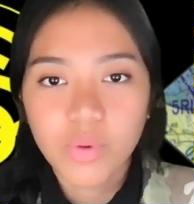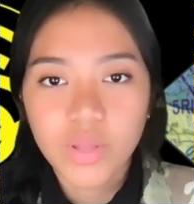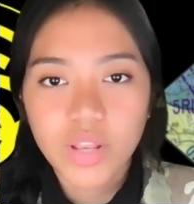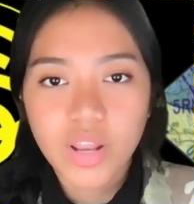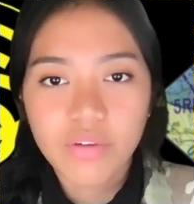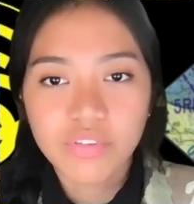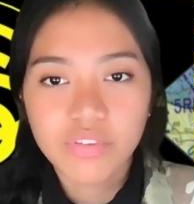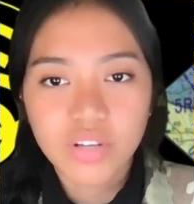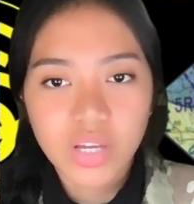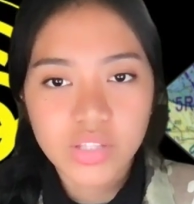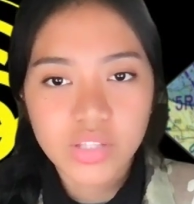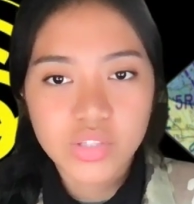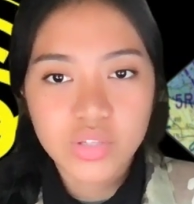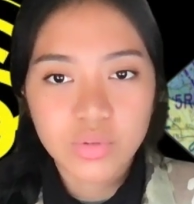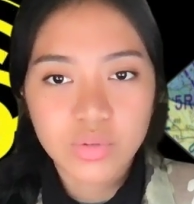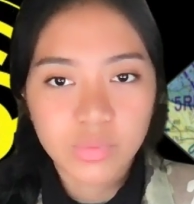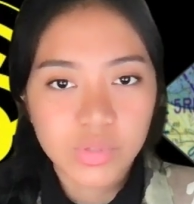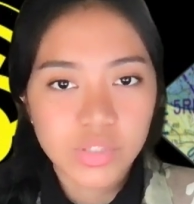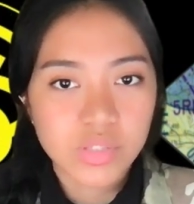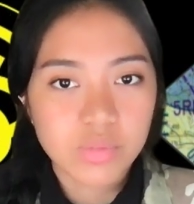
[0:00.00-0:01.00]
Whenever you get to
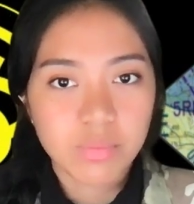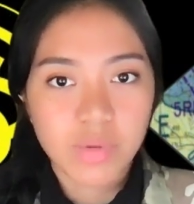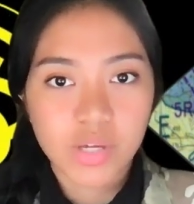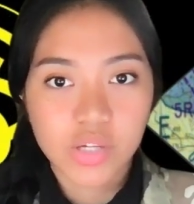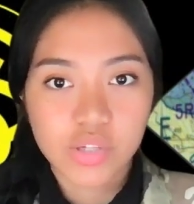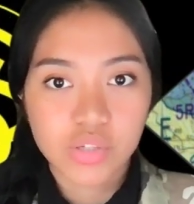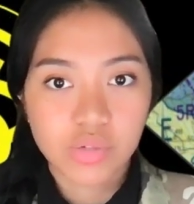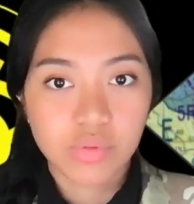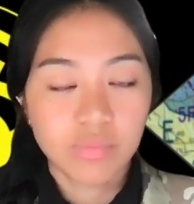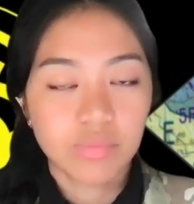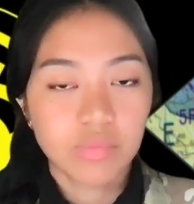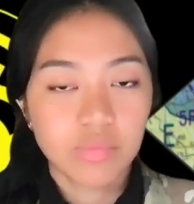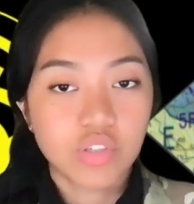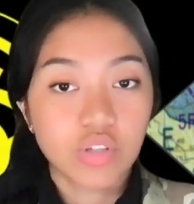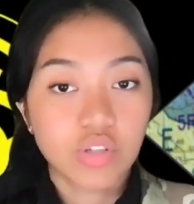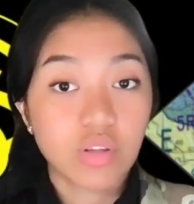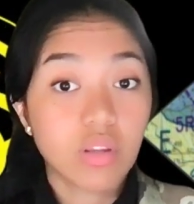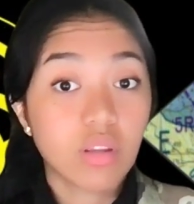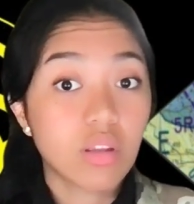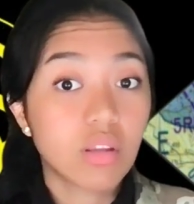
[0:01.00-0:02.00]
the woods, make sure
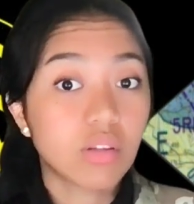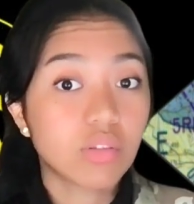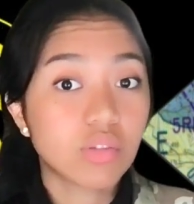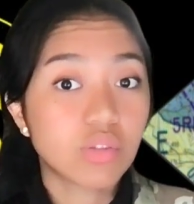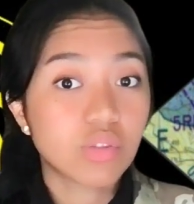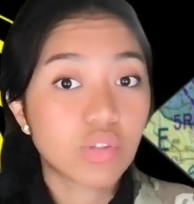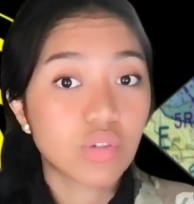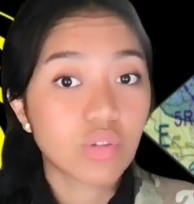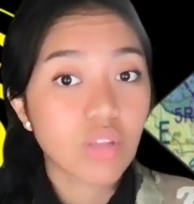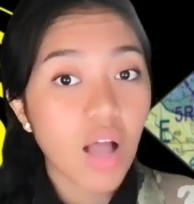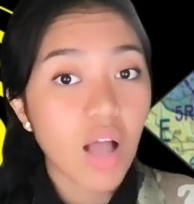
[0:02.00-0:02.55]
to